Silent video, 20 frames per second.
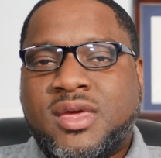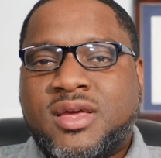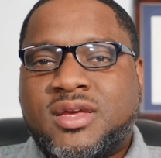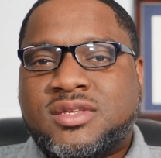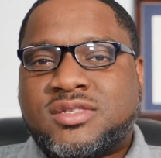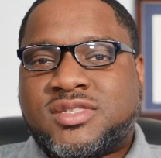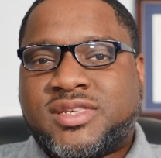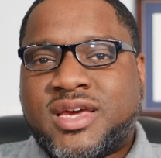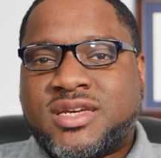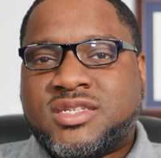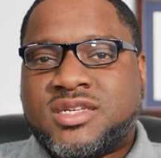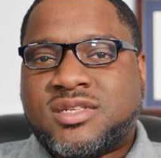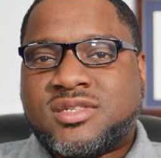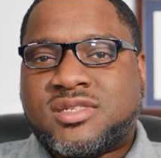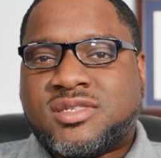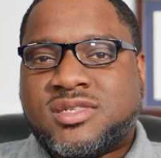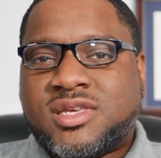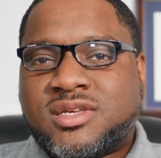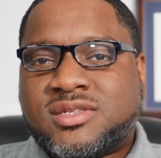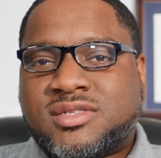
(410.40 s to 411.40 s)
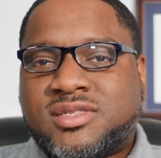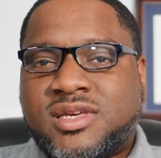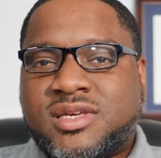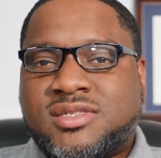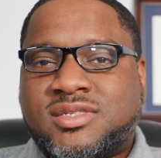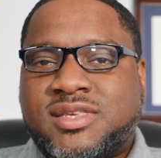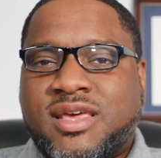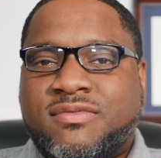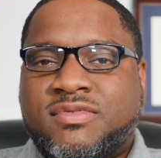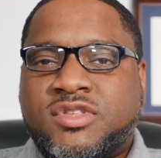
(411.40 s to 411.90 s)
Section
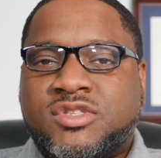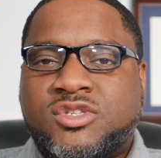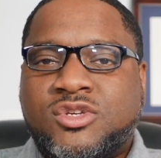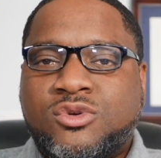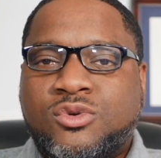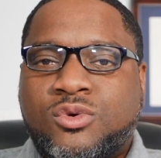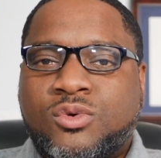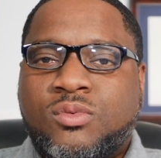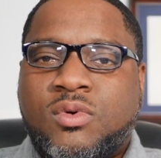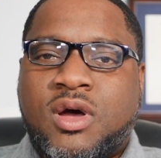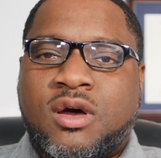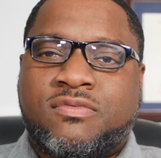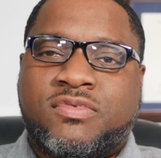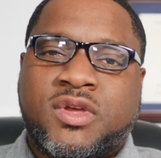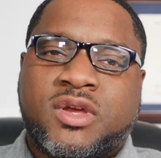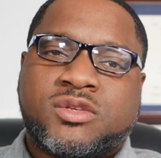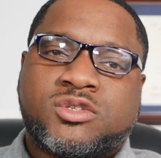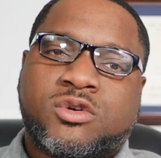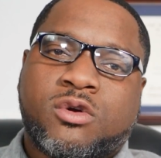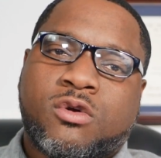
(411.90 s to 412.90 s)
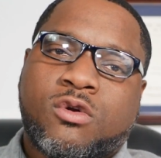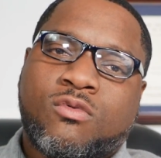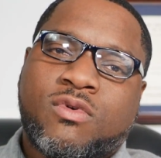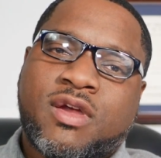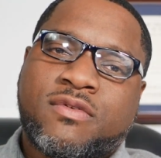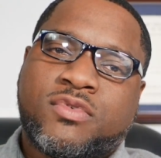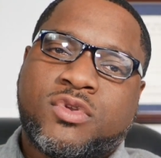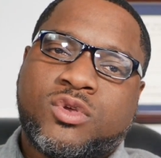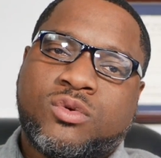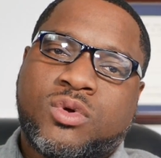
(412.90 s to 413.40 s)
6672 of the Internal
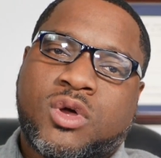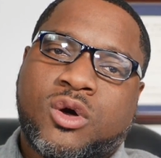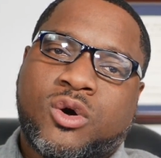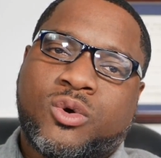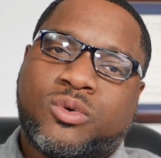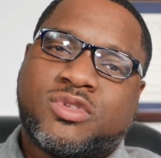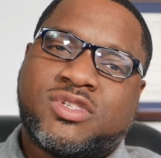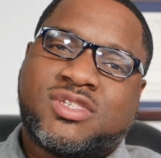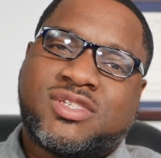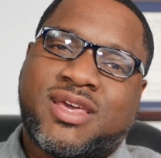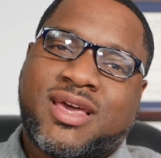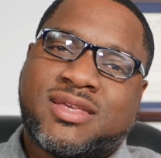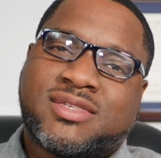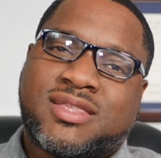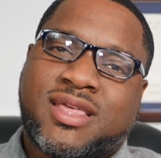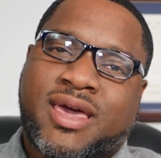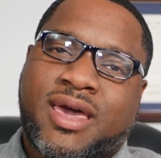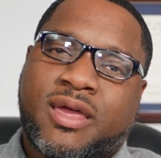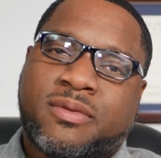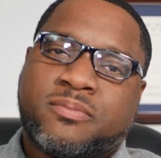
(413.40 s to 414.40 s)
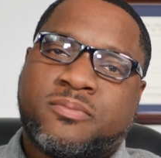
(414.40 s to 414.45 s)
Revenue Code says that,